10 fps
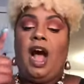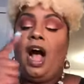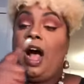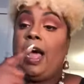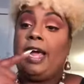
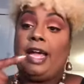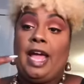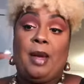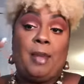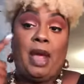I
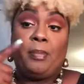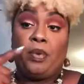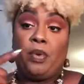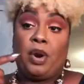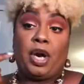am a
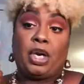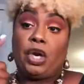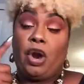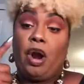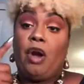pore
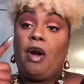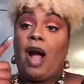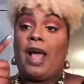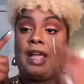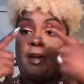girl.
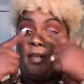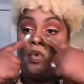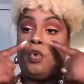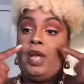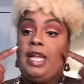I am
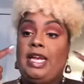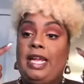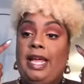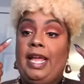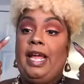
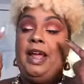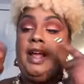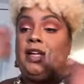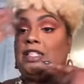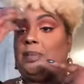oily,
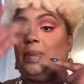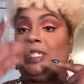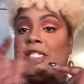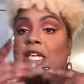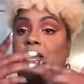
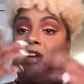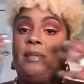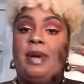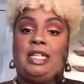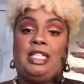especially here
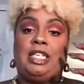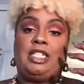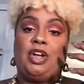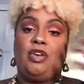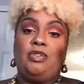in my
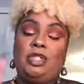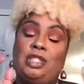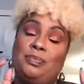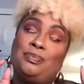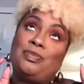
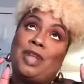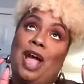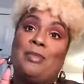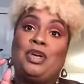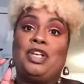T-zones.
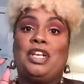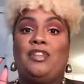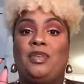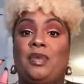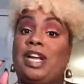I'm gonna
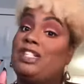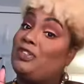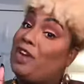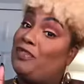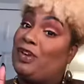love it when I
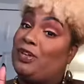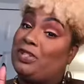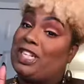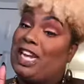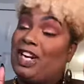don't have
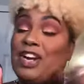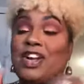wrinkles later.